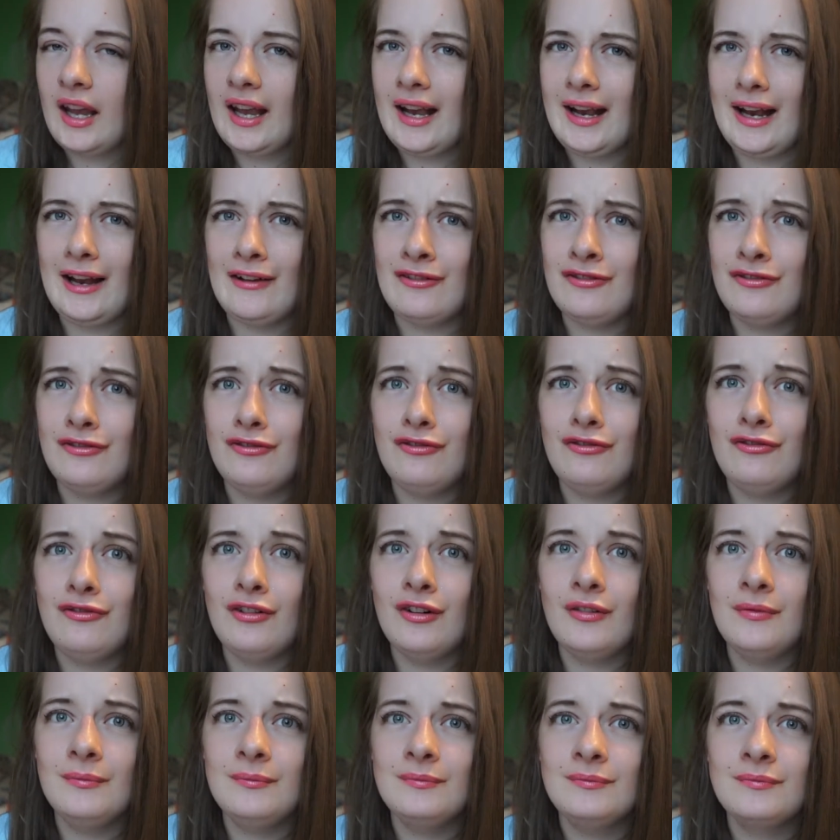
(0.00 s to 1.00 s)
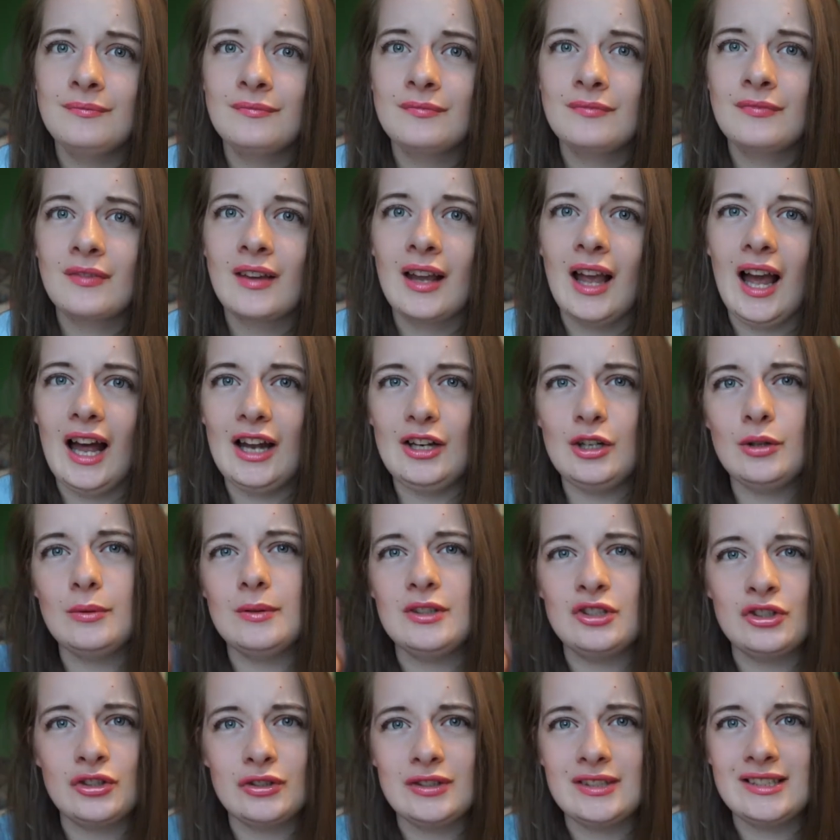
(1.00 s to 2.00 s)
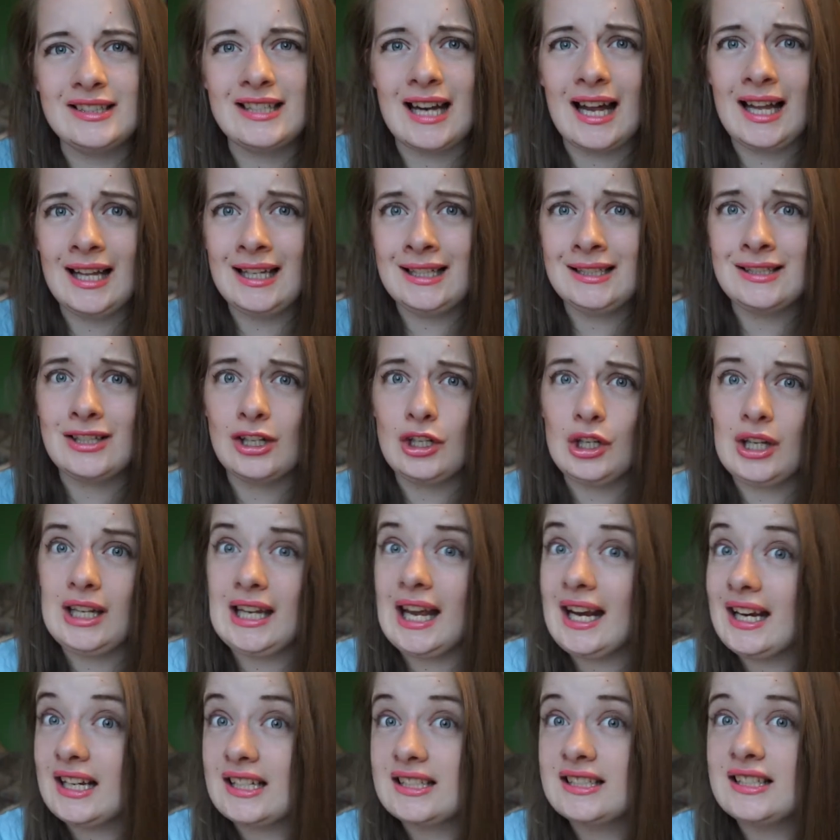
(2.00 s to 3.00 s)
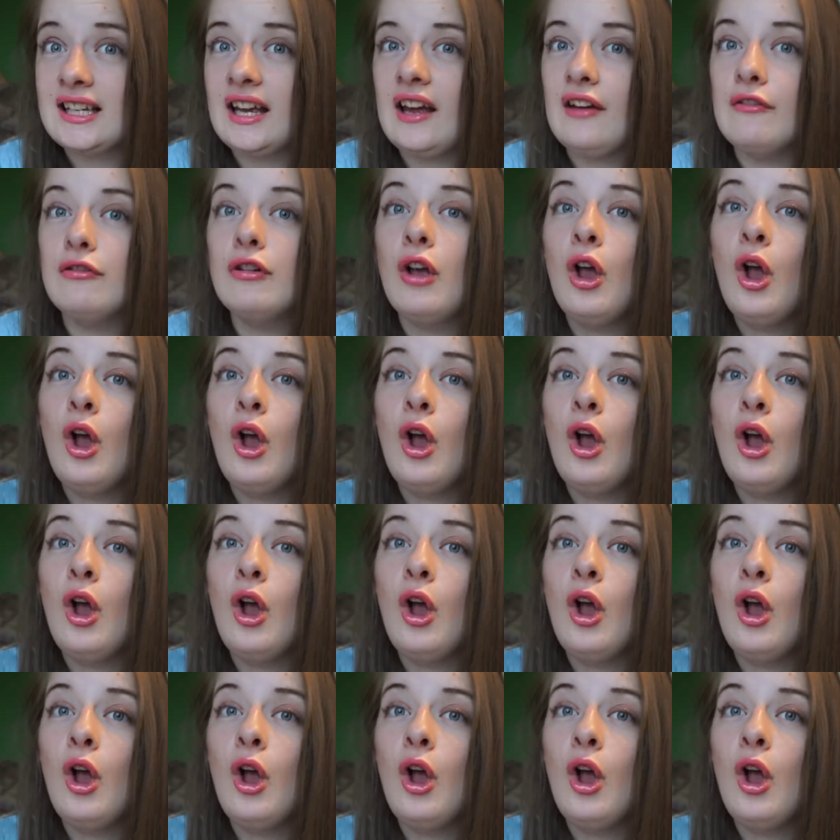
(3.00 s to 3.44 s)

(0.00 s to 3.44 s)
If, I know we shouldn't start this on a negative,